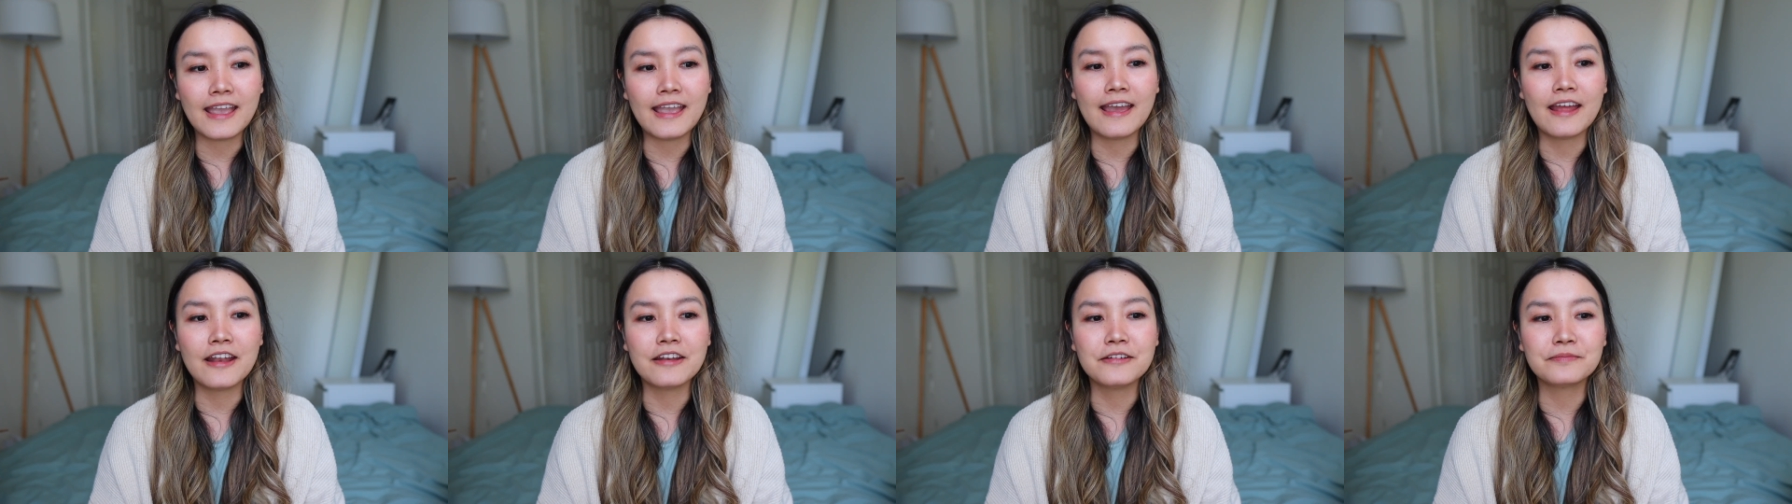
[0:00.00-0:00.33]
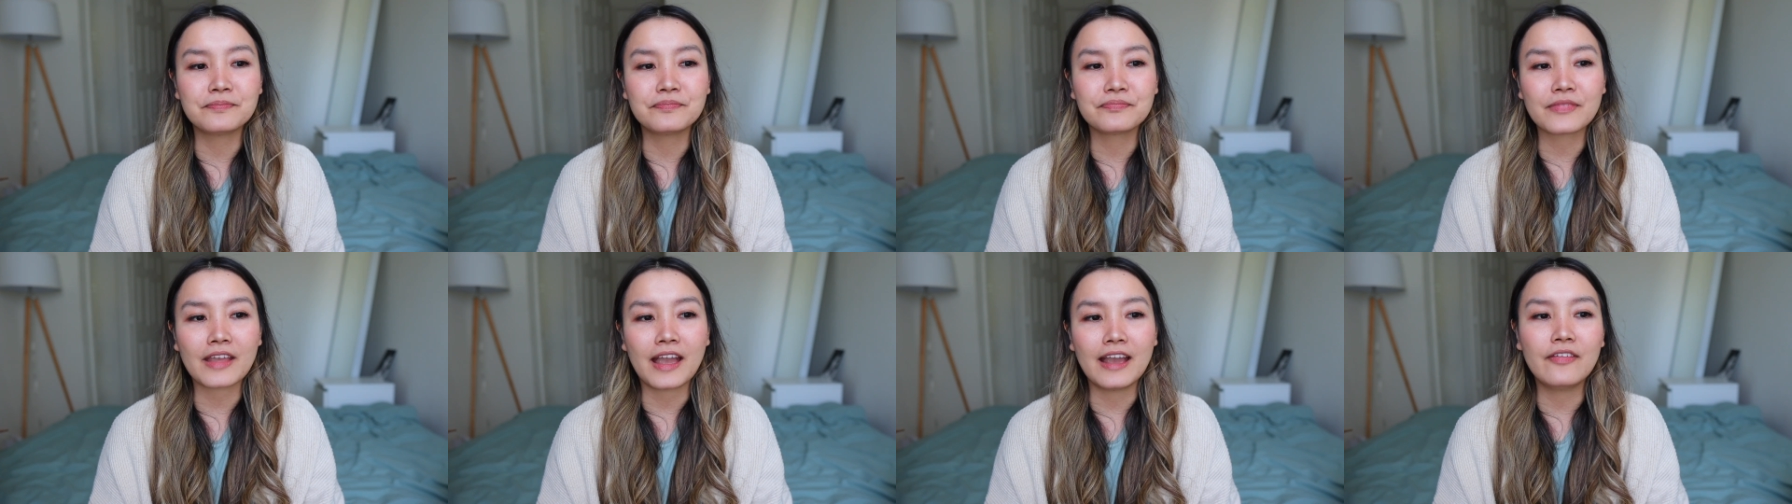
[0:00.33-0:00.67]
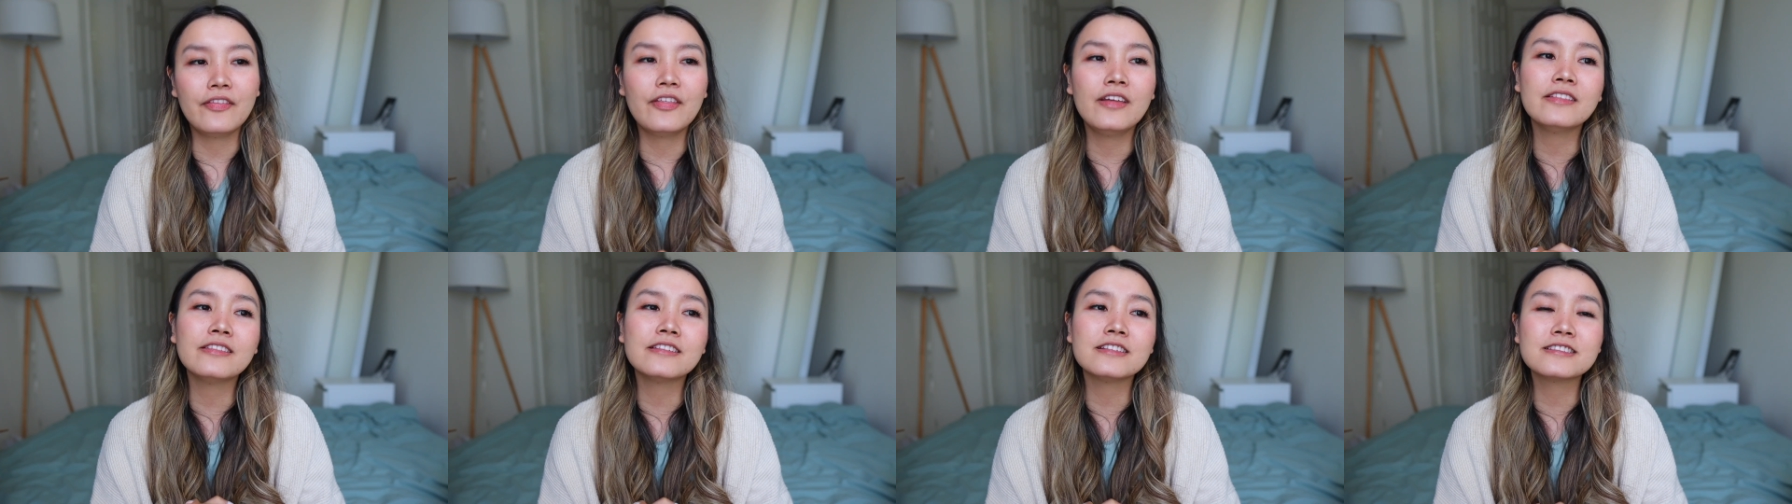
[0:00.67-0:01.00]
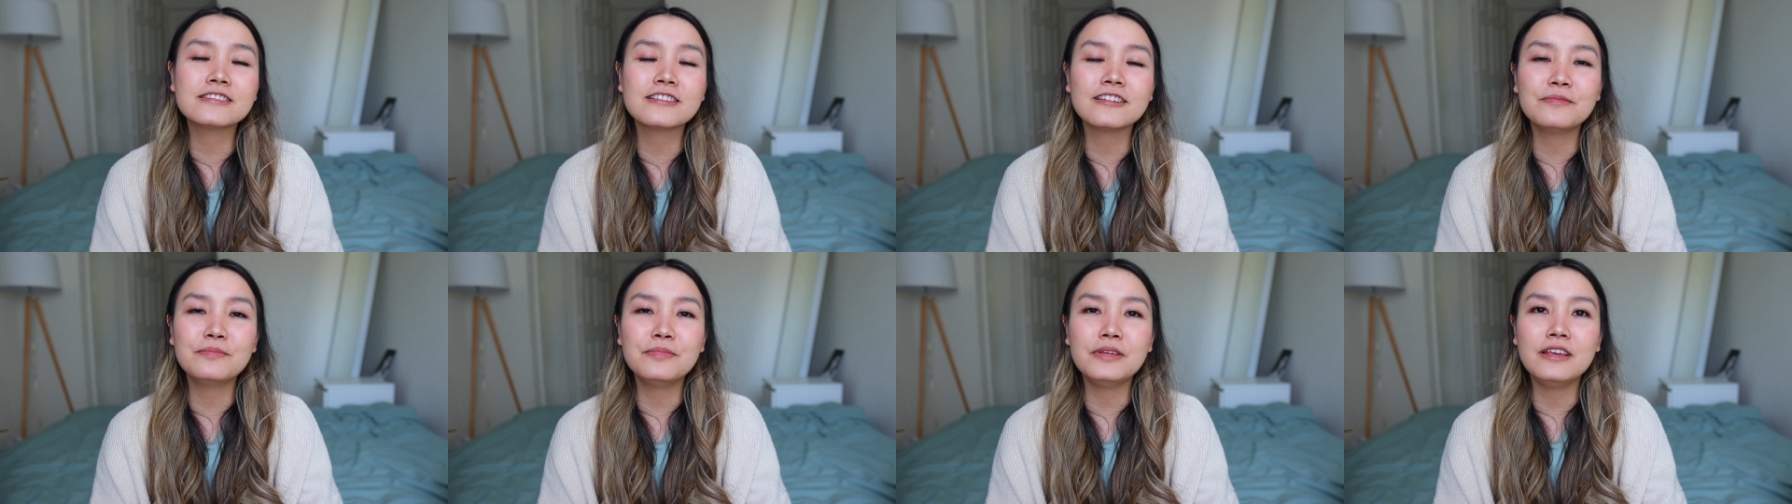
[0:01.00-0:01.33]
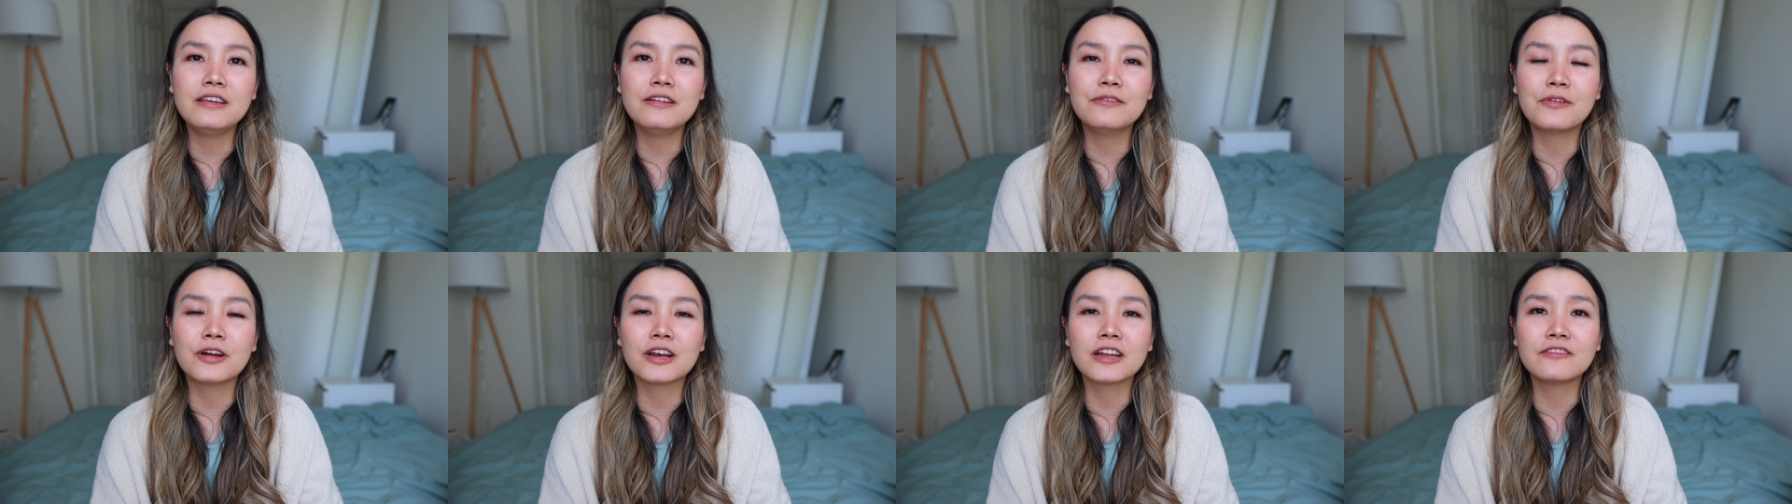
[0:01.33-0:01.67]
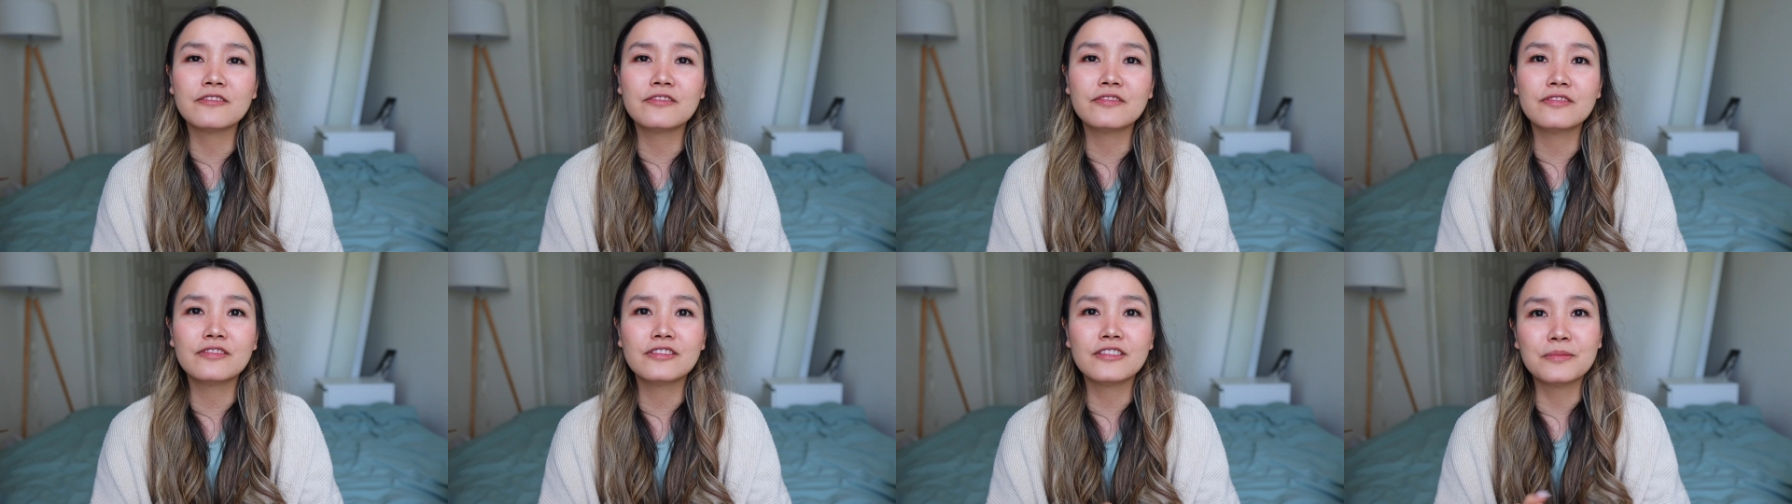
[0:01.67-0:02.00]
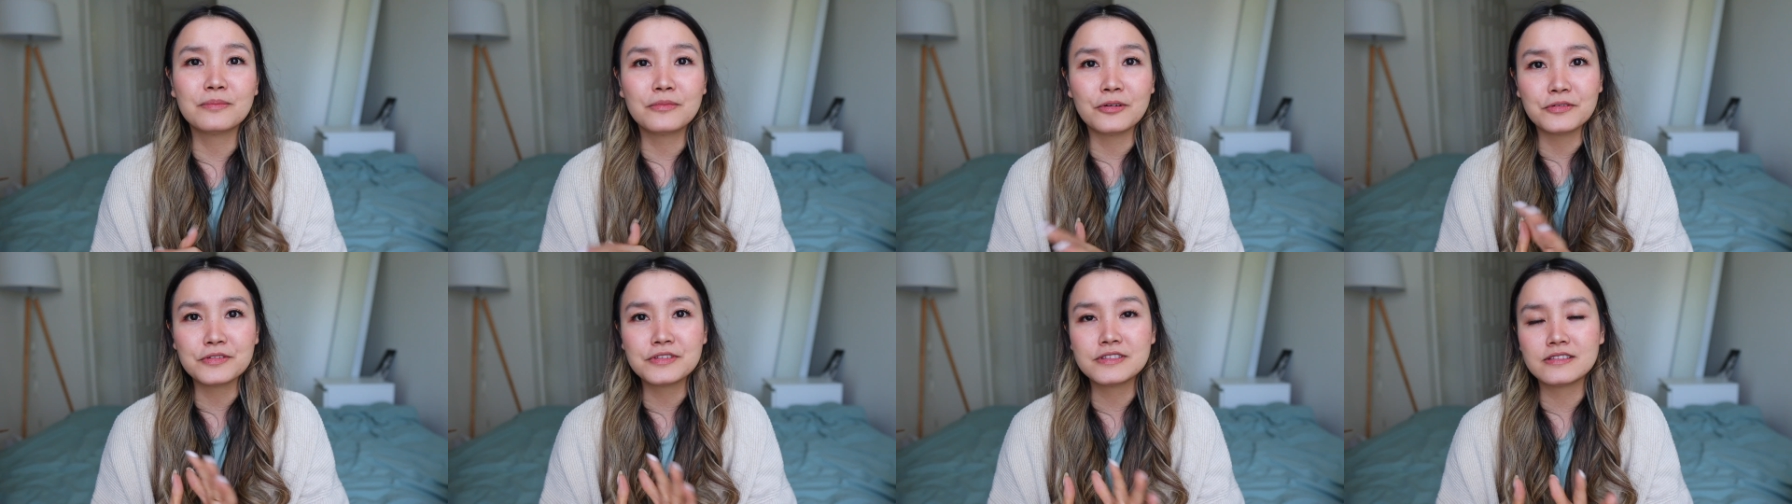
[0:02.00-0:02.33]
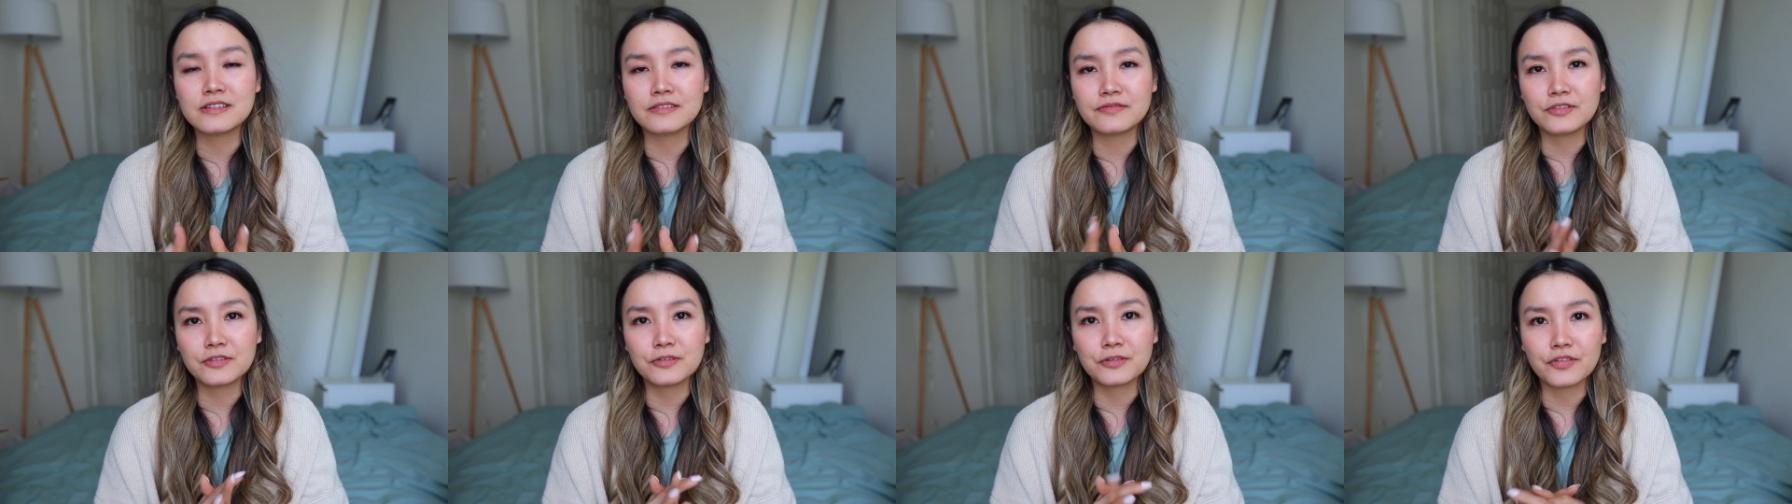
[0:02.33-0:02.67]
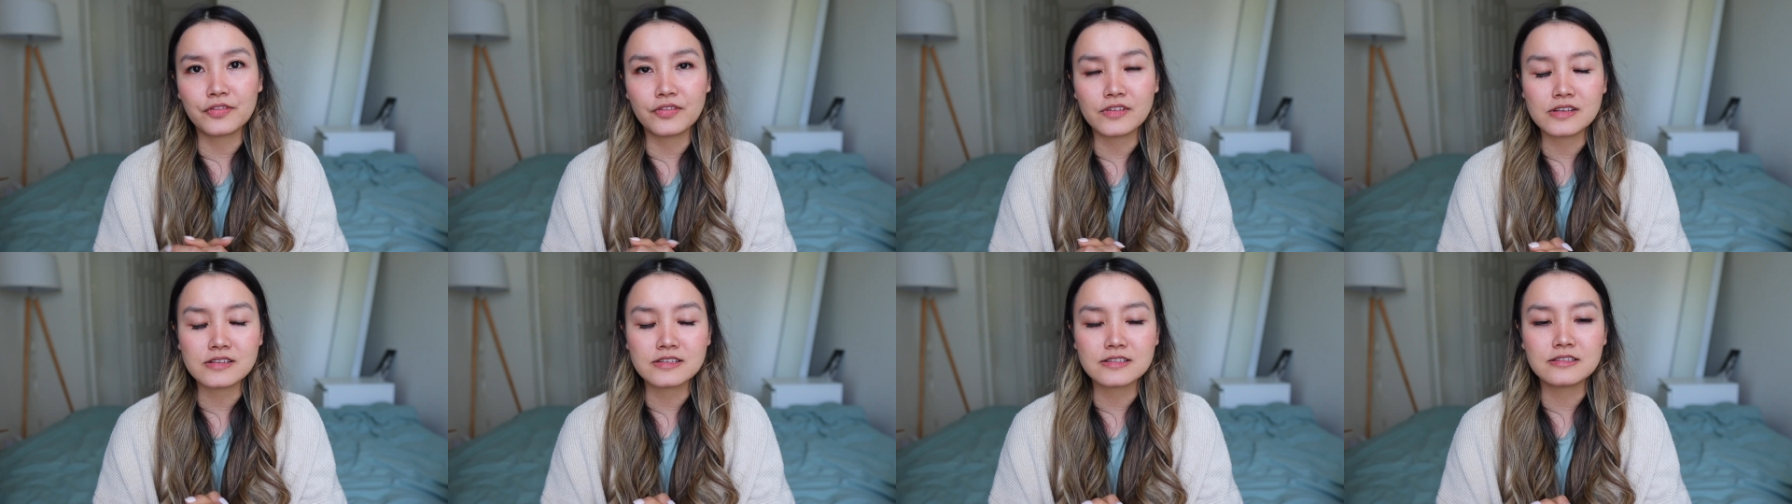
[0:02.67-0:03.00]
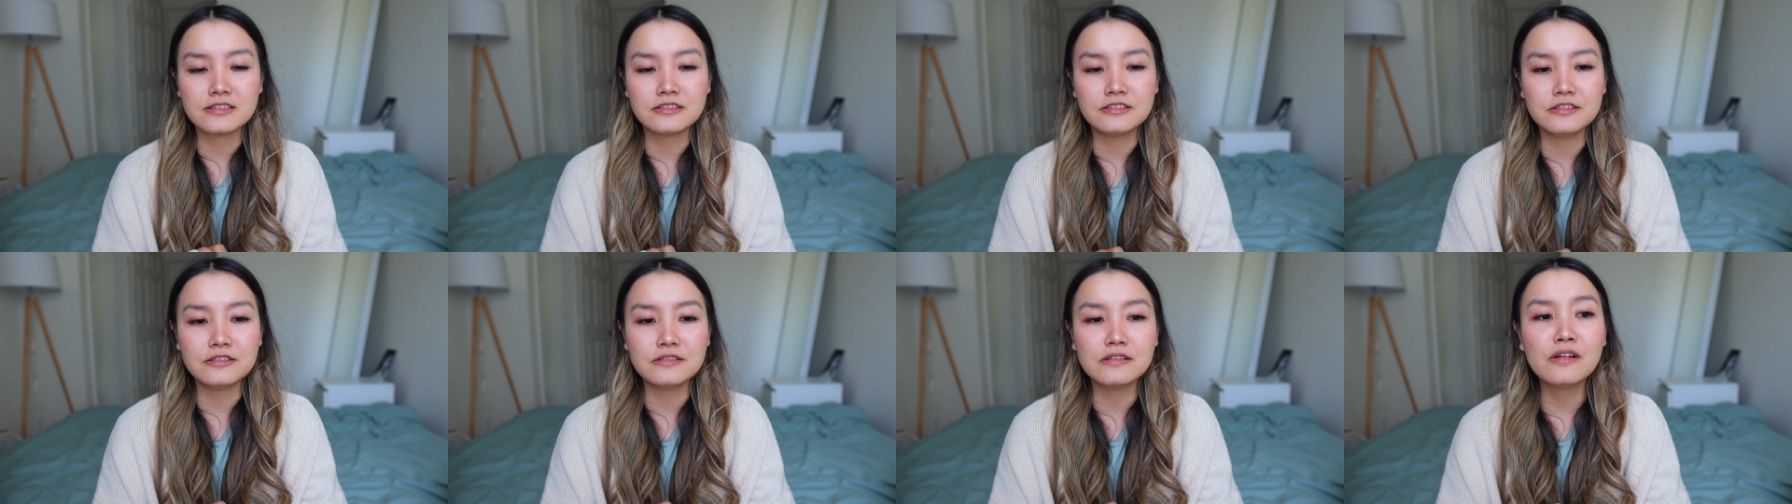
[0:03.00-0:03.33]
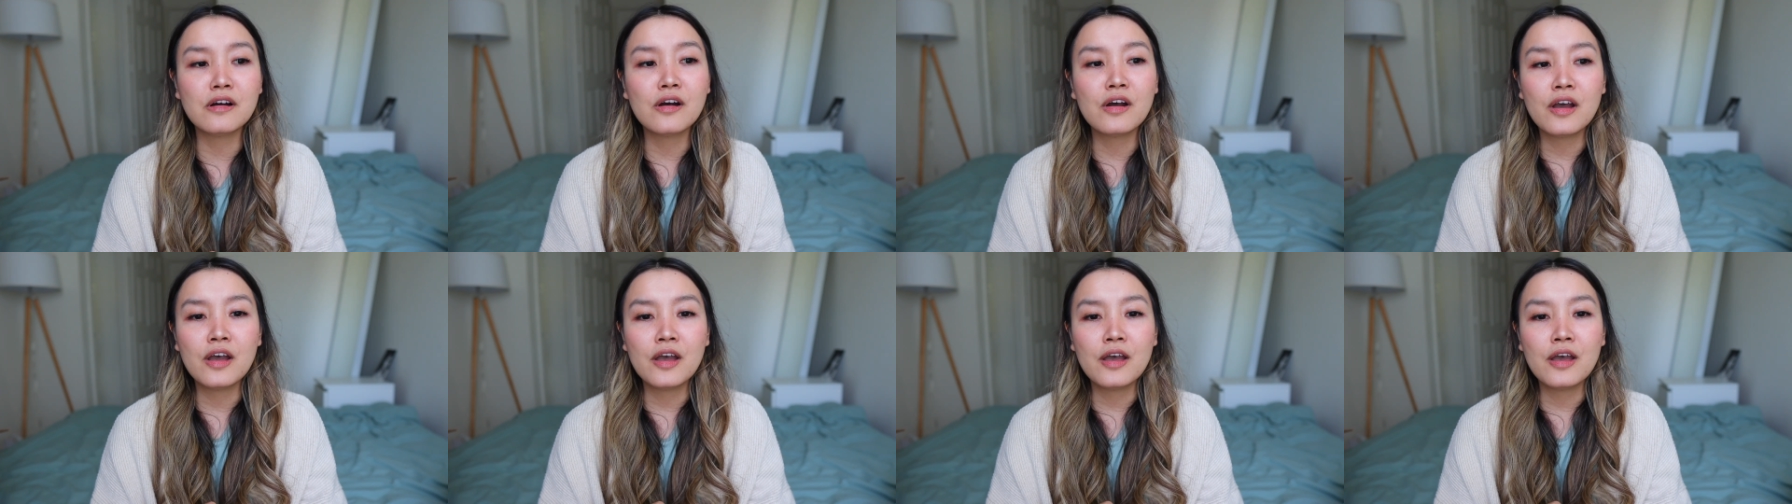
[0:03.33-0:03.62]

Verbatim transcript: And I think this could be one of the most difficult things to do,